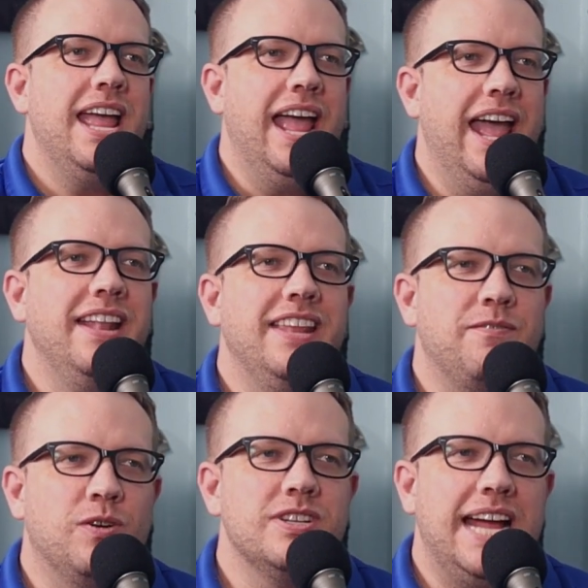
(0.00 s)
and they
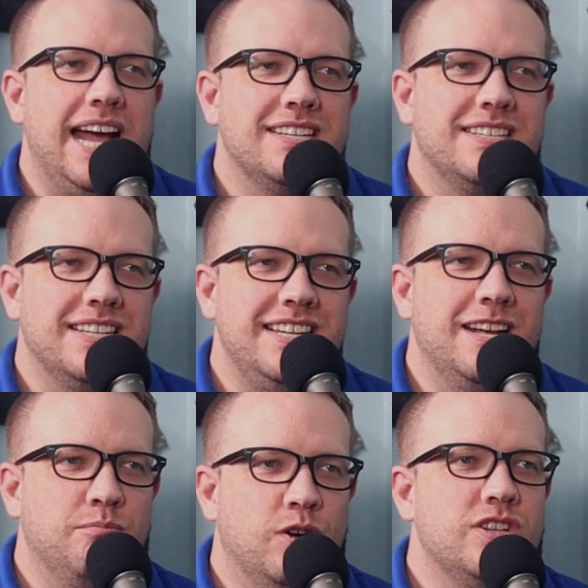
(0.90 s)
first asked, is he a
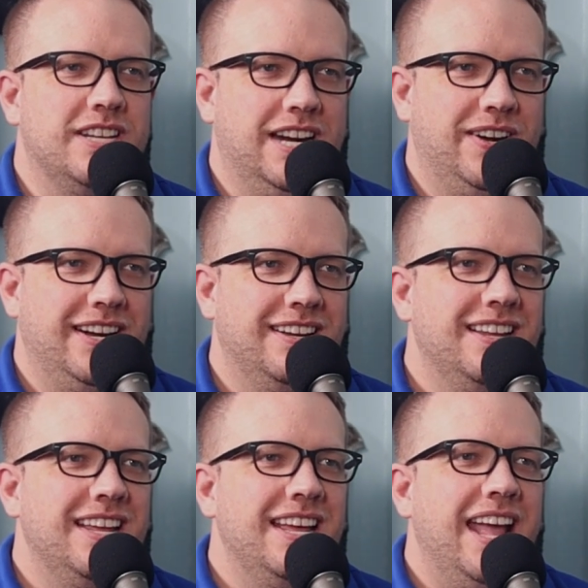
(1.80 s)
mercenary?
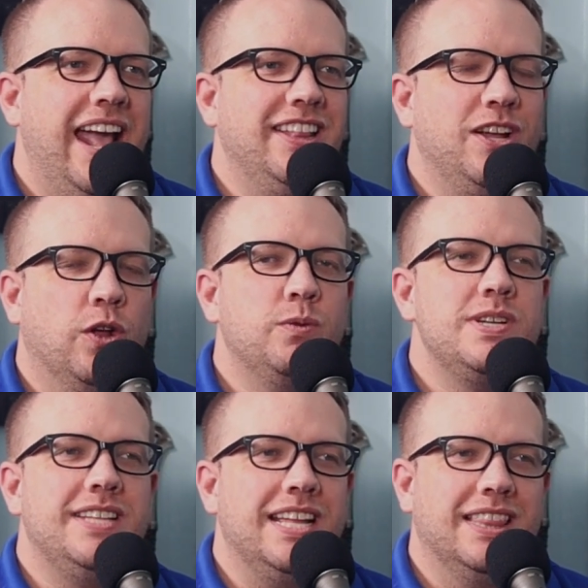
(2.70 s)
And the only
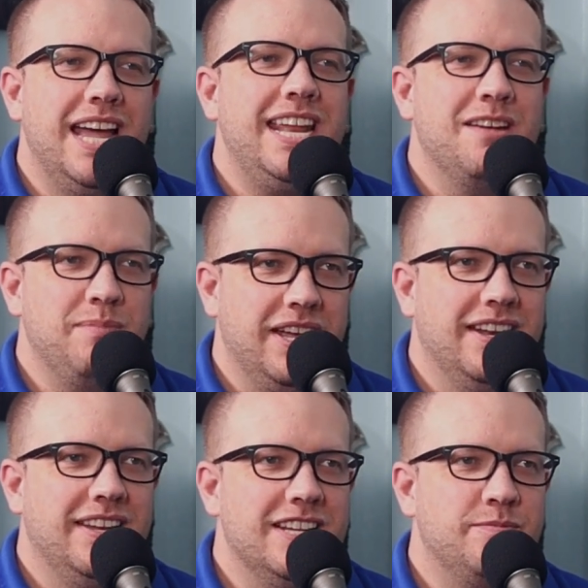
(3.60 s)
reason they let him
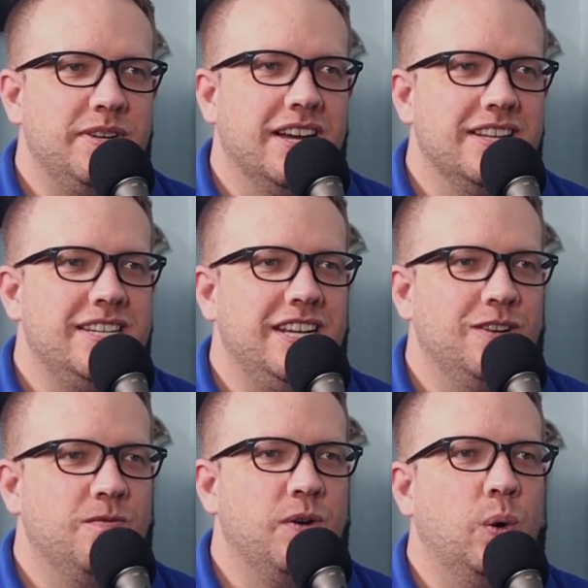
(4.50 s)
in is because he
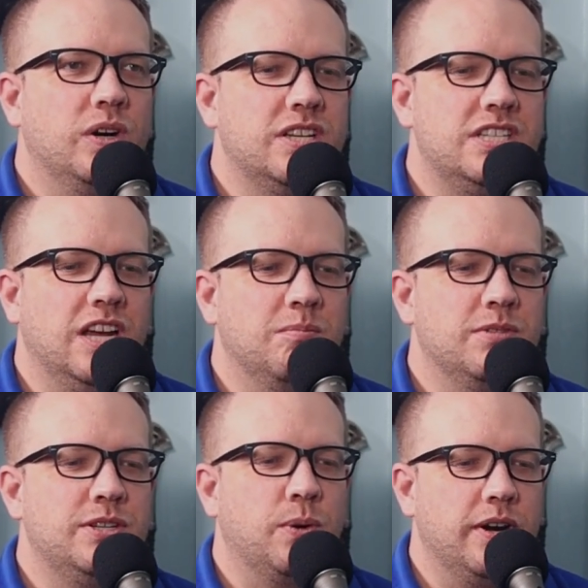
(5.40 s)
invoked some
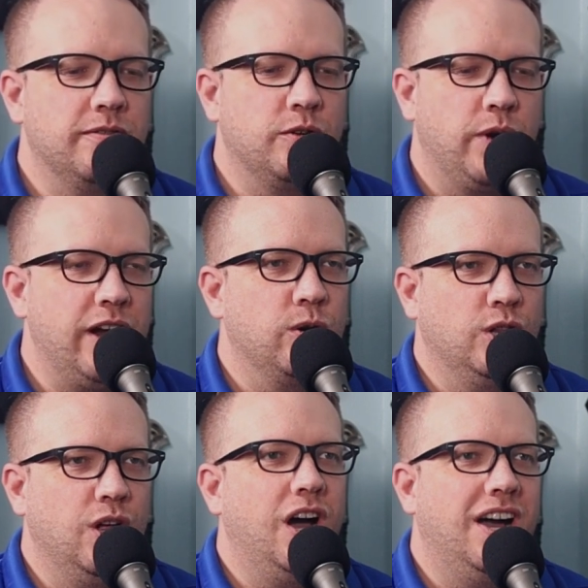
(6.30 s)
sort of greater
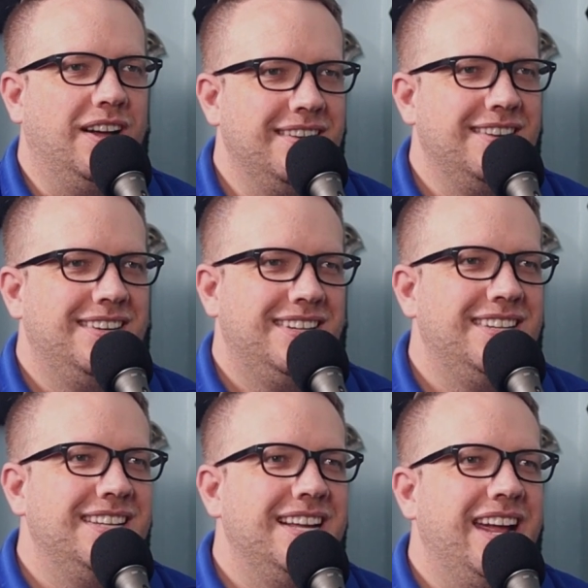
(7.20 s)
law.
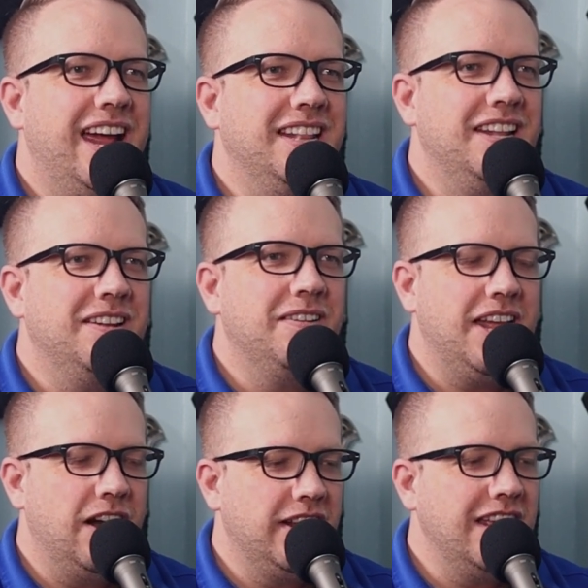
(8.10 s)
And then they
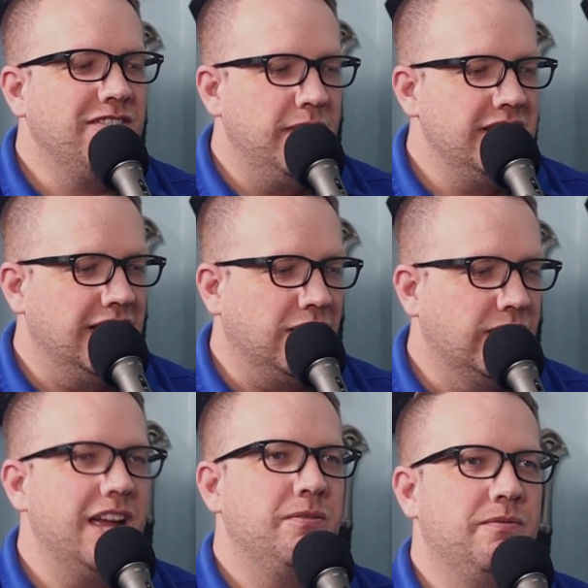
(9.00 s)
even mentioned, like,
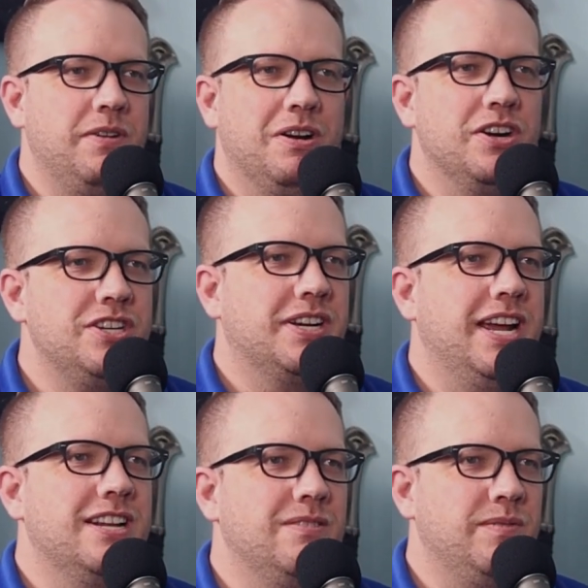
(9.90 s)
okay, we heard your
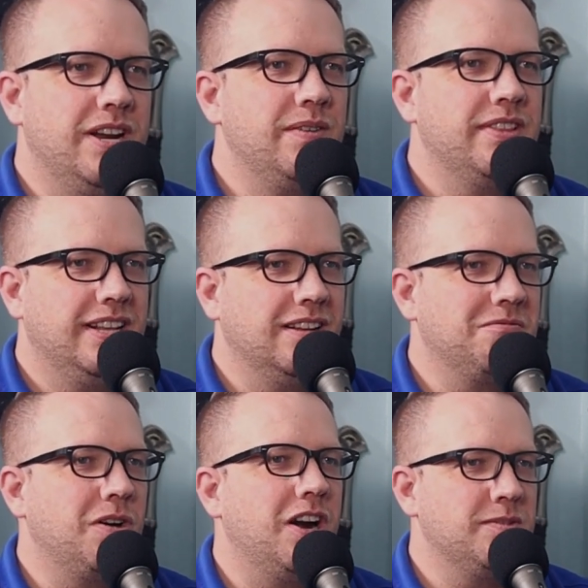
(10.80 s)
case. We've done everything that
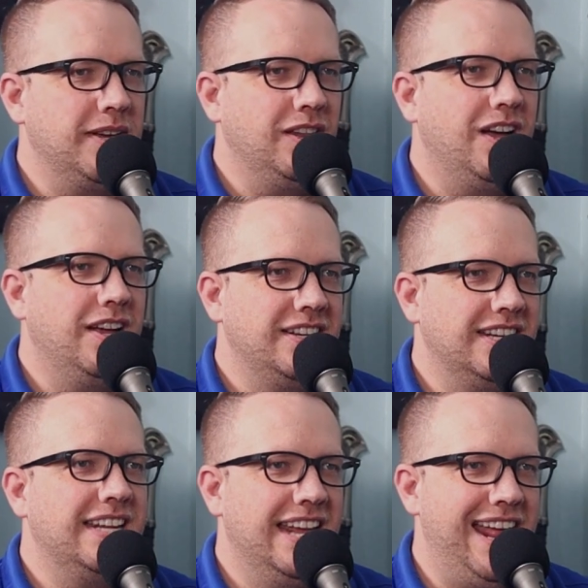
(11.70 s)
required us by law.
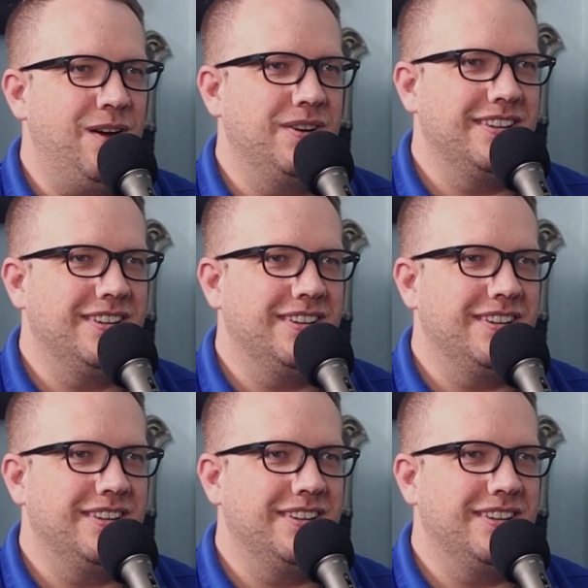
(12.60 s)
Get out.